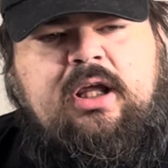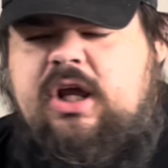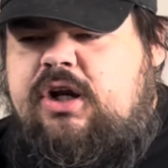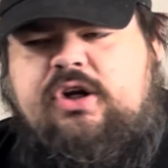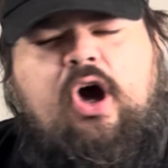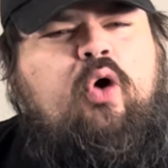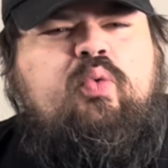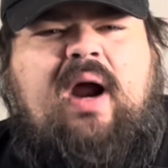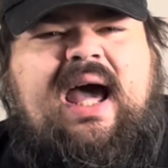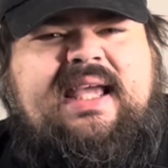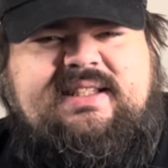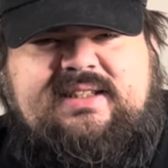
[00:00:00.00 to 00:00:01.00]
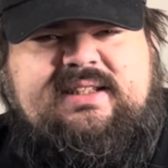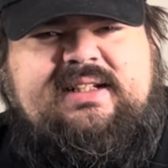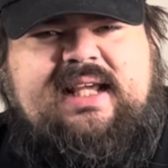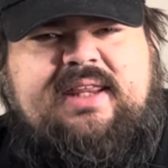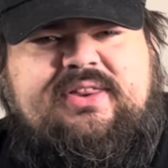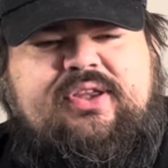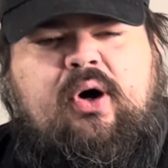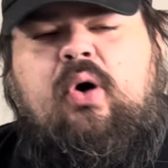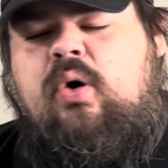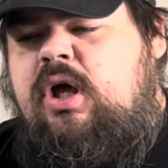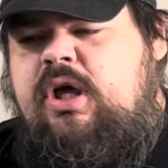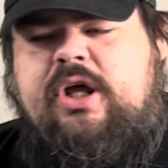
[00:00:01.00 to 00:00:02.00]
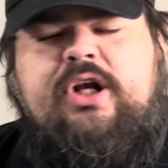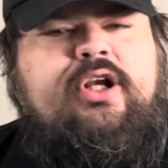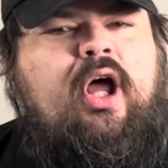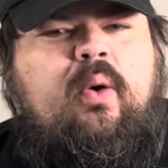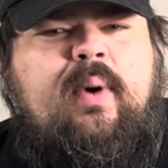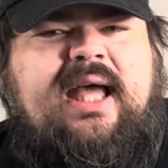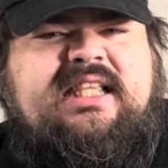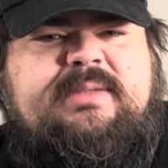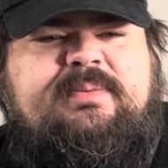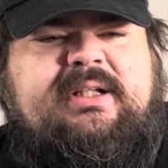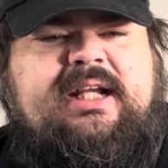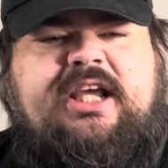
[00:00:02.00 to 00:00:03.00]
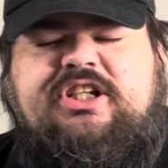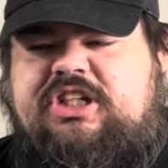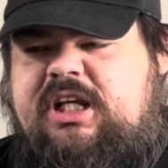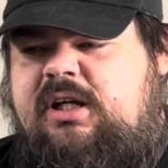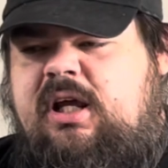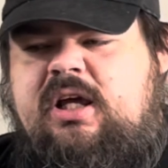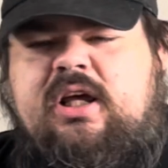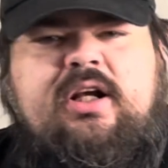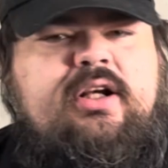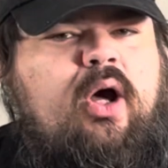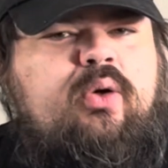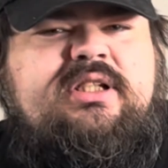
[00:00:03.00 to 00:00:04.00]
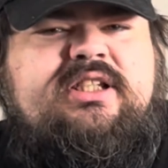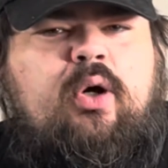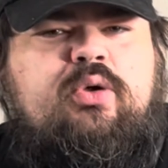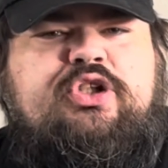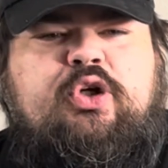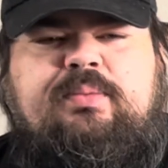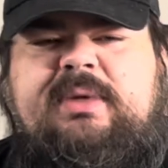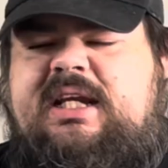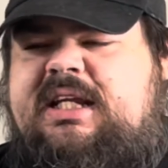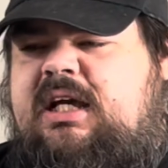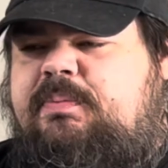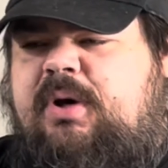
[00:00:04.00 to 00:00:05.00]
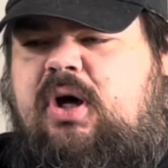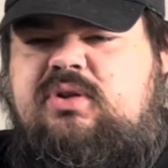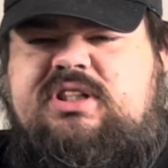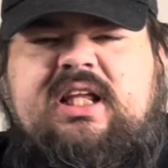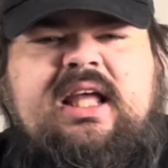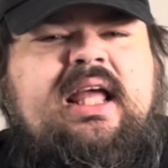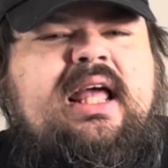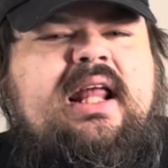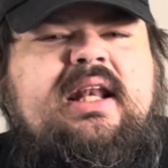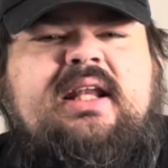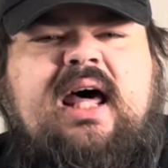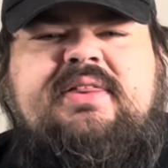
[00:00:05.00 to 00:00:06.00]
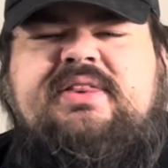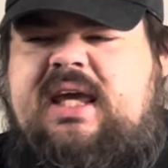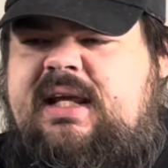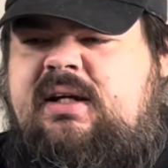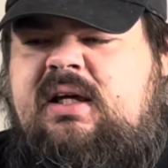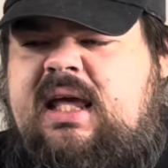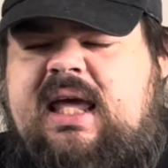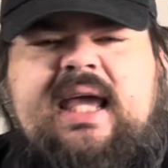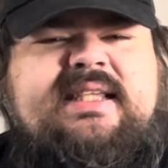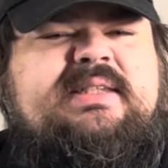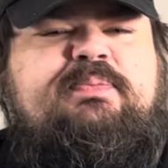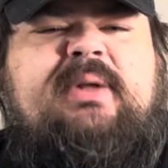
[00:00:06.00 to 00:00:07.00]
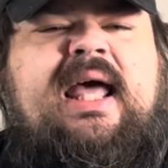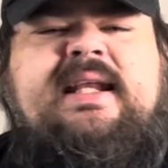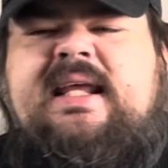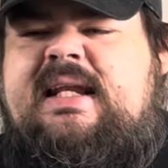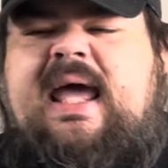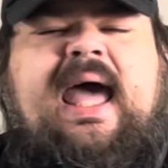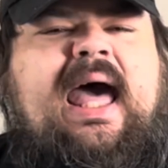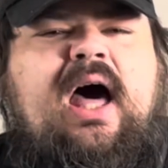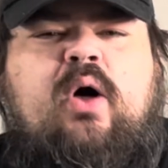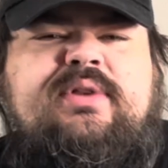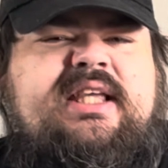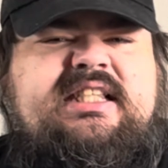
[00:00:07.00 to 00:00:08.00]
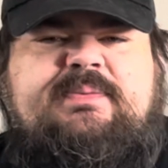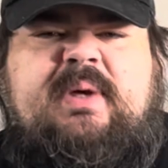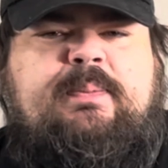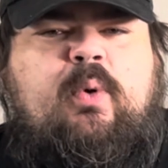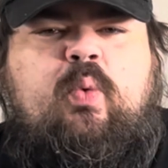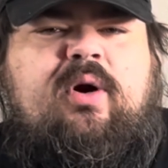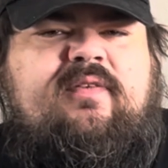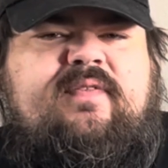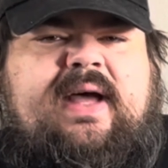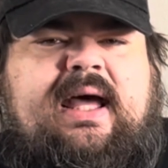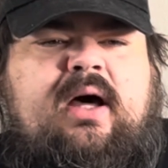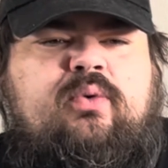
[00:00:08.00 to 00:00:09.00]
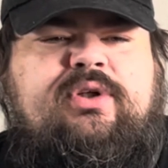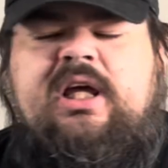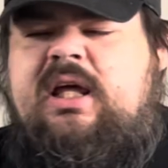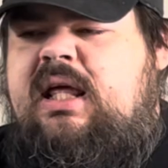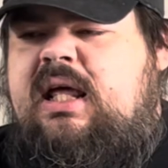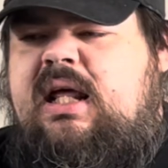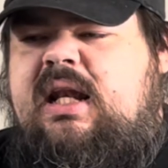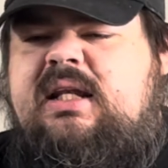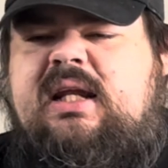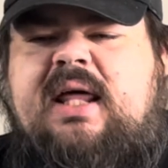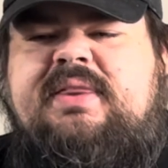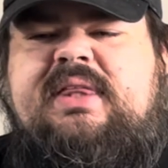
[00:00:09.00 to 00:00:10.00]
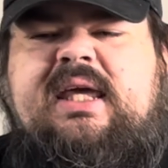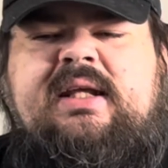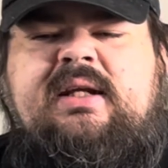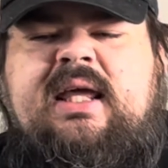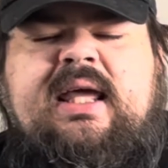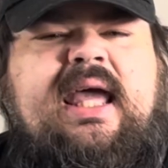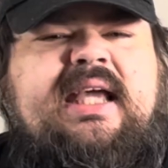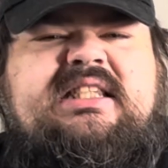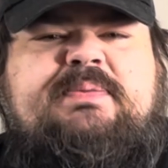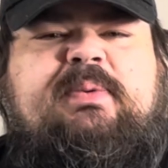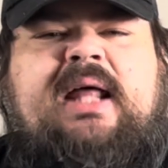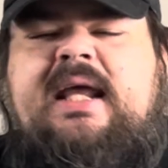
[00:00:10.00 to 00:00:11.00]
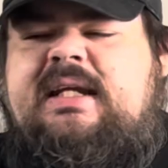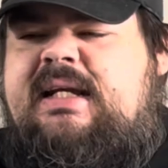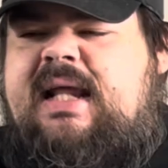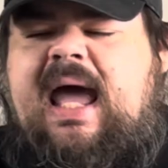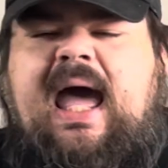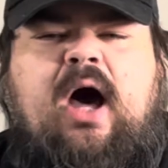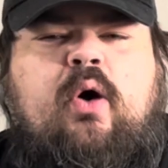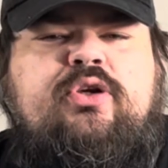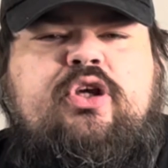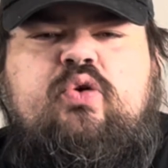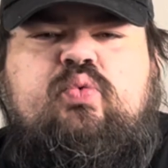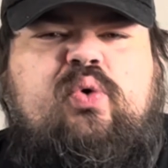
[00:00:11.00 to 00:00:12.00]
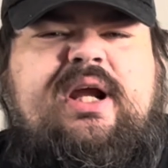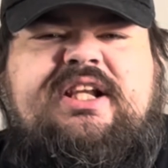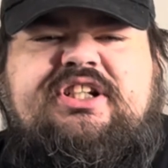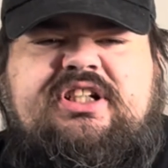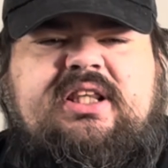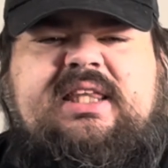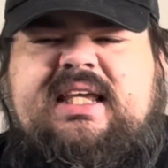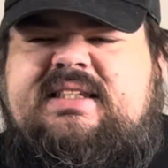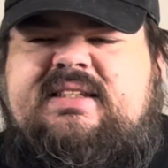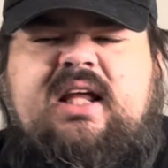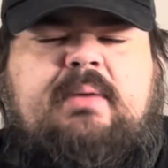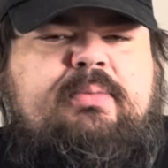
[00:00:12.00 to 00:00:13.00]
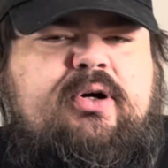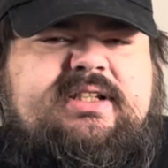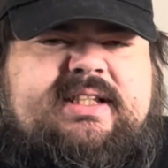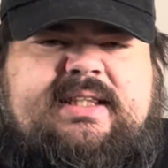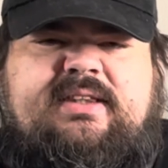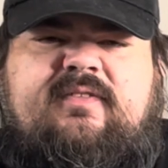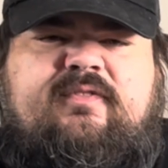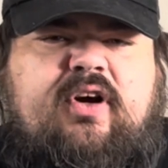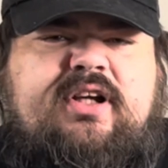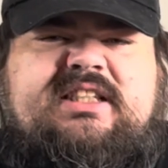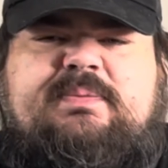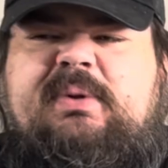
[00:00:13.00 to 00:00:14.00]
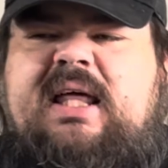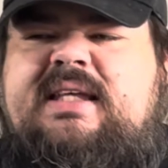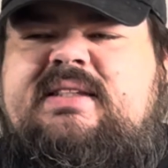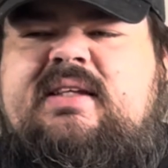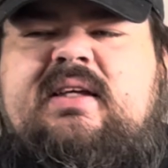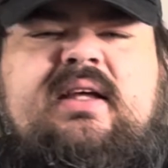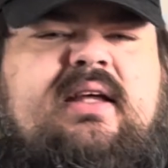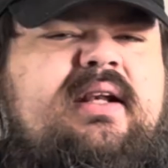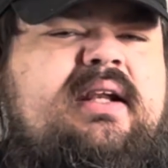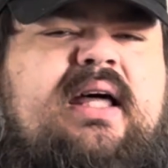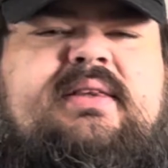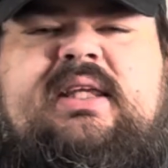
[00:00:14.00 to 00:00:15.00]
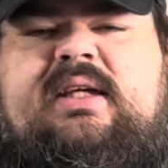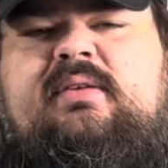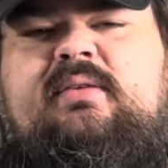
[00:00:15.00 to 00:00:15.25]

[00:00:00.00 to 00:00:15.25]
No rise in the death toll, no explanation, no social media post, nothing explaining how these people were found, nothing explaining how you reached these numbers in the first place, nothing.